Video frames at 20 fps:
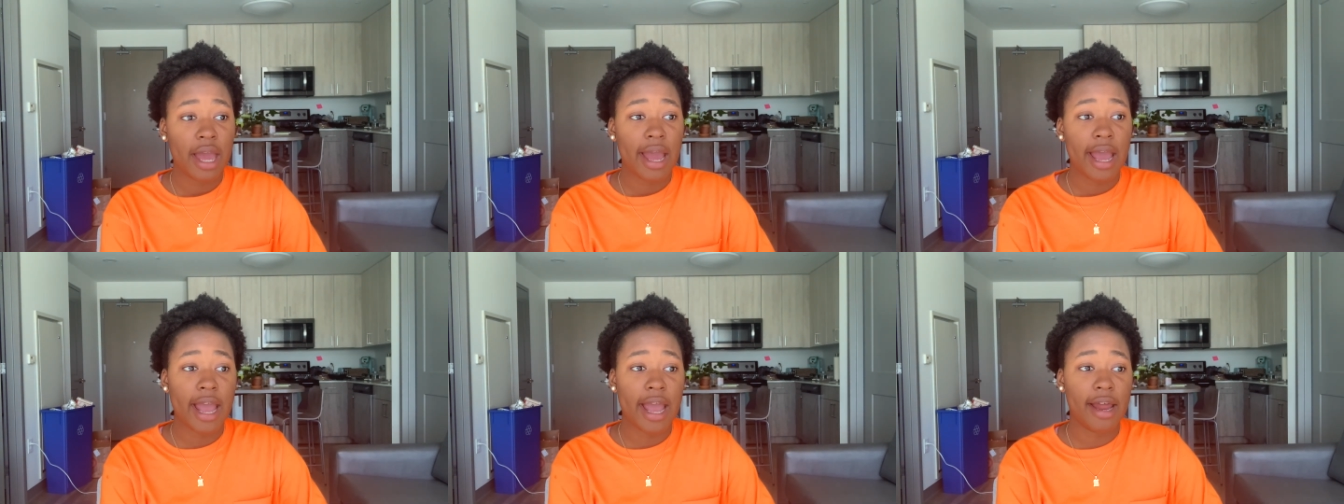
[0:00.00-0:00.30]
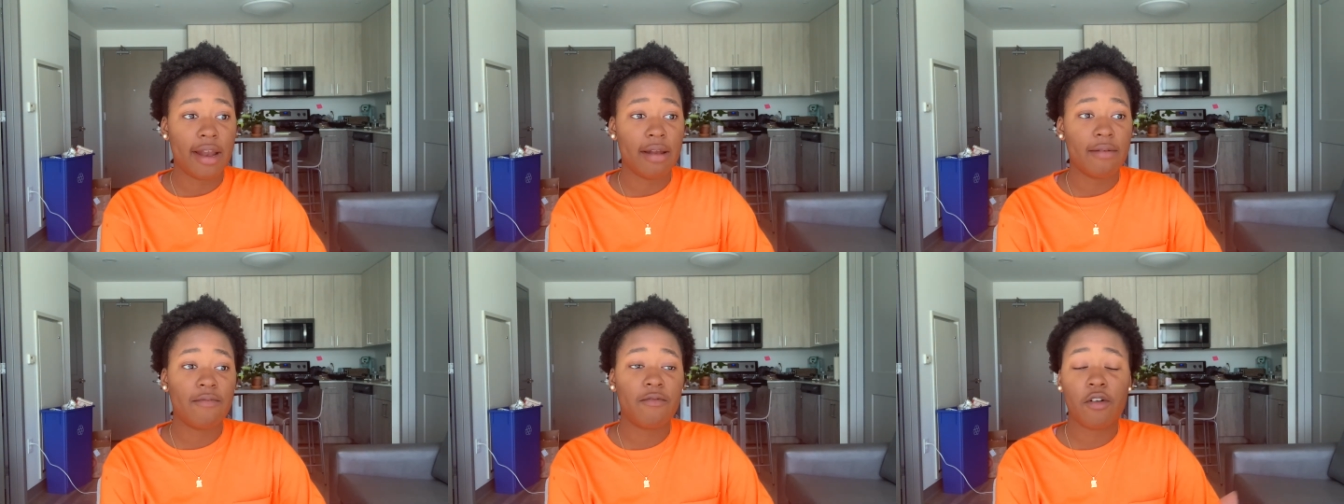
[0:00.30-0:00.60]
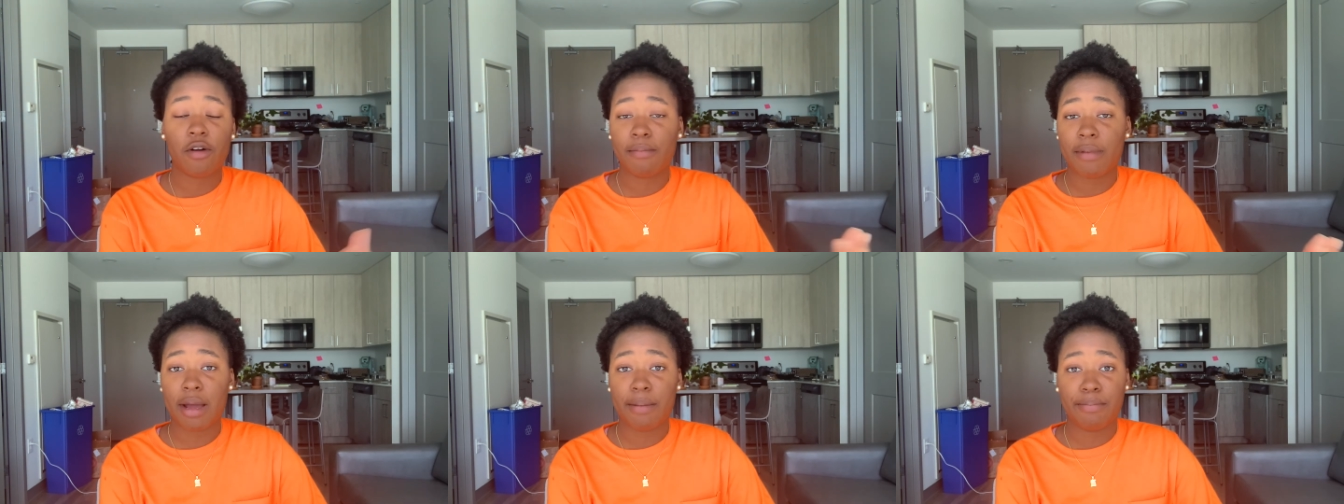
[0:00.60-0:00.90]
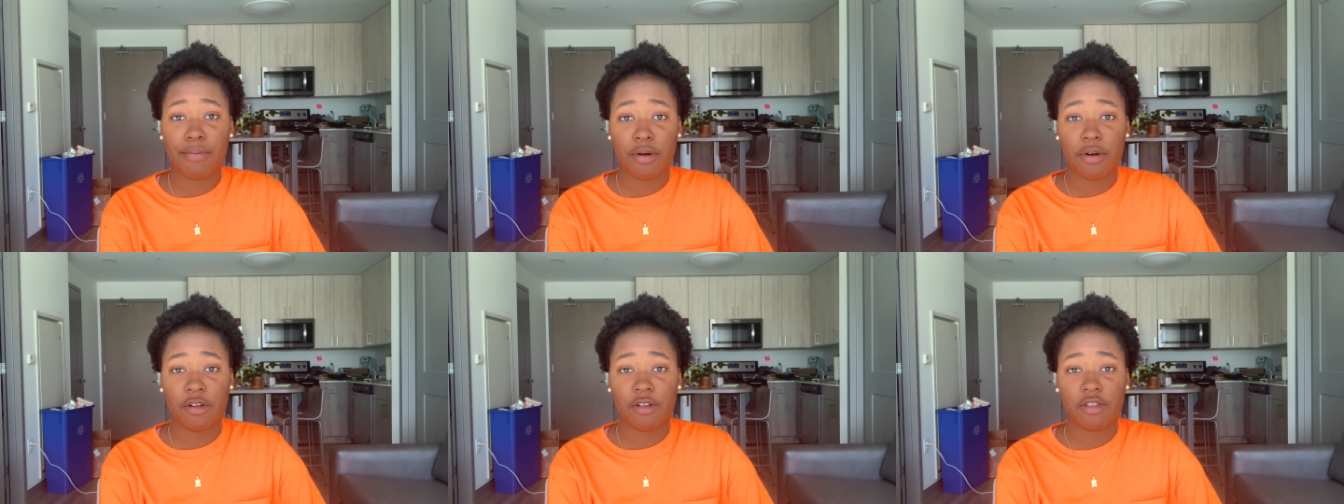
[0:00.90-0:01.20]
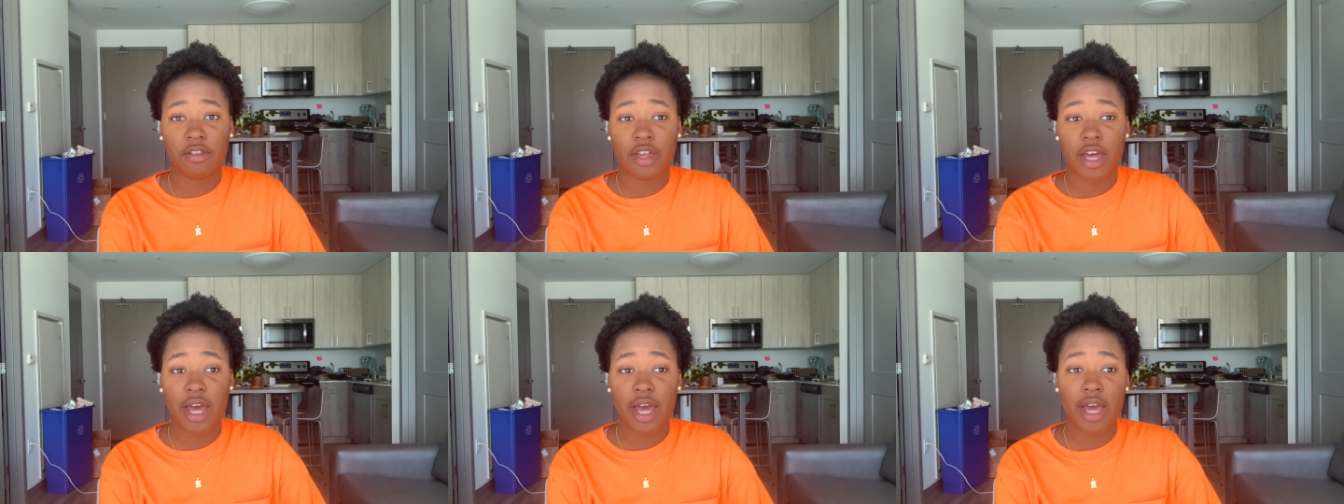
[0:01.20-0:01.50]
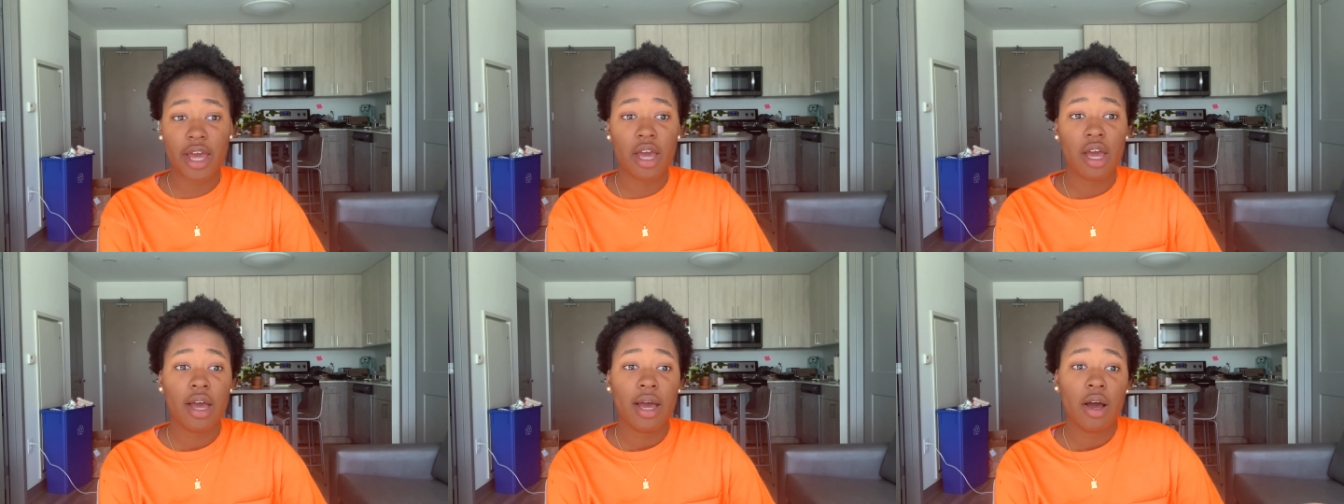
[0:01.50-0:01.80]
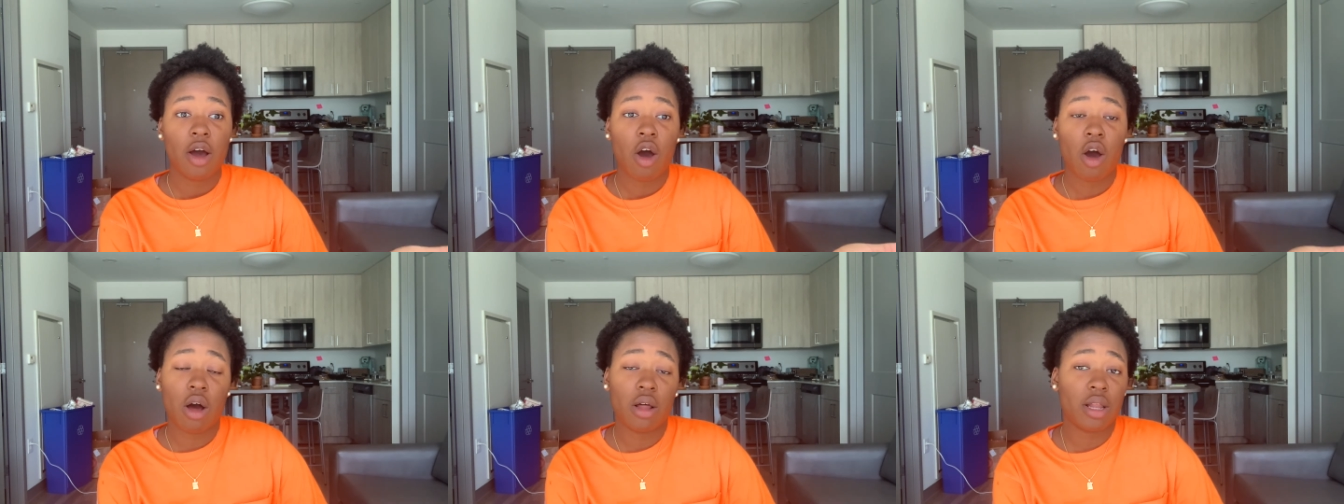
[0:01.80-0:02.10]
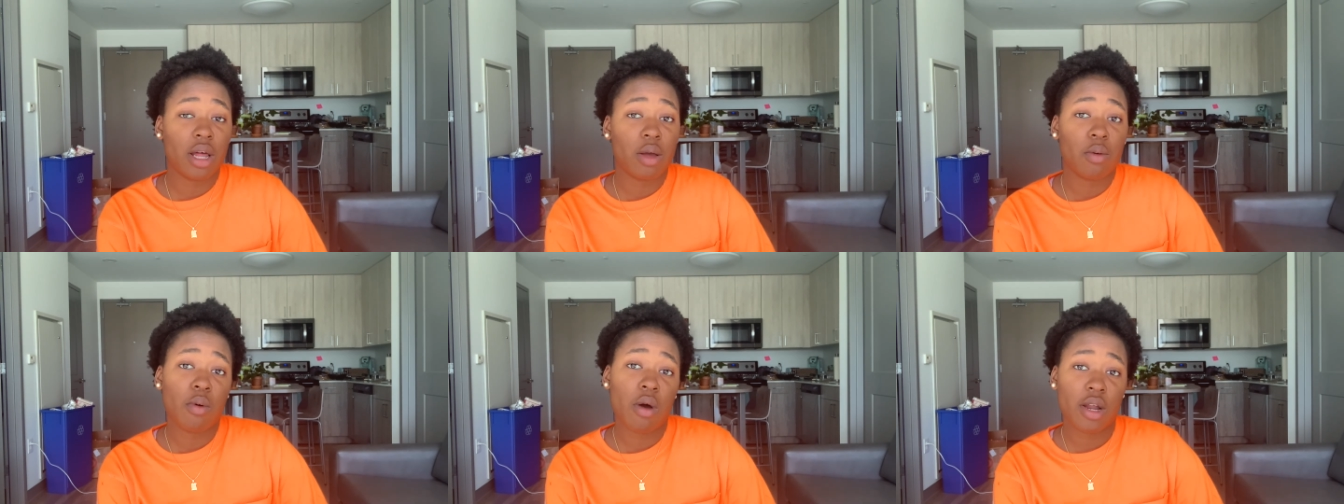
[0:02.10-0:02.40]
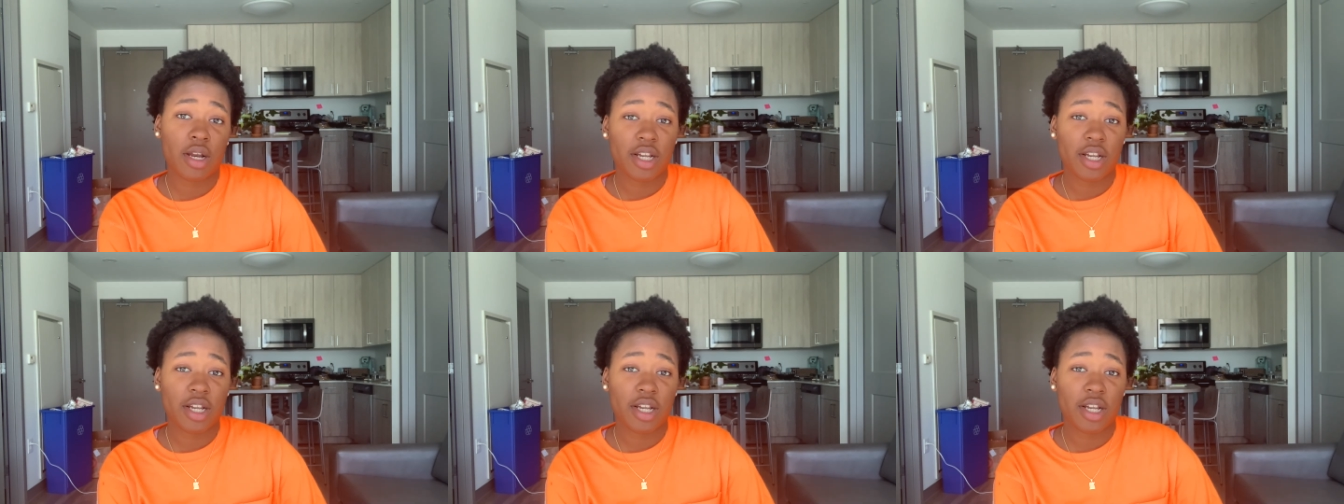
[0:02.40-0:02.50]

and for my birthday, all I want